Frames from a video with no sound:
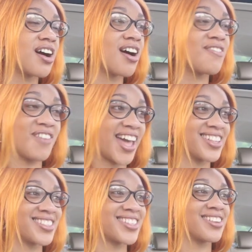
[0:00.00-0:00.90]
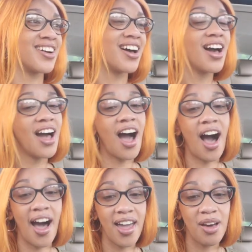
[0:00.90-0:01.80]
A vent.
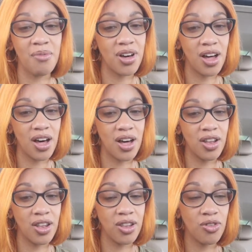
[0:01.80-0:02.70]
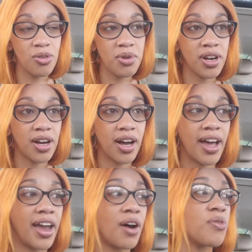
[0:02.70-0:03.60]
I am a little bit high
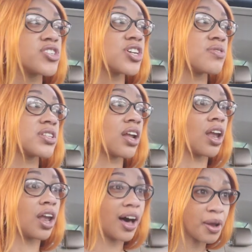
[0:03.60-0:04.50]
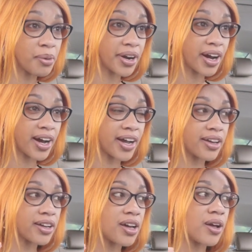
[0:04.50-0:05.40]
and I wish I was a lot of bit high,
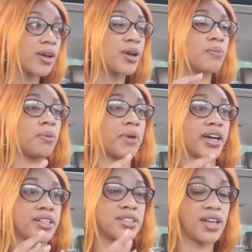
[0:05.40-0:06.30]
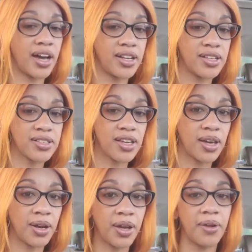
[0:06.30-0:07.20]
but my anxiety is
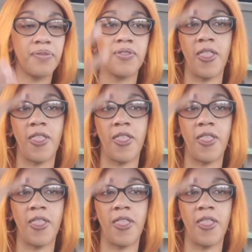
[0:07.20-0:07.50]
kicking in.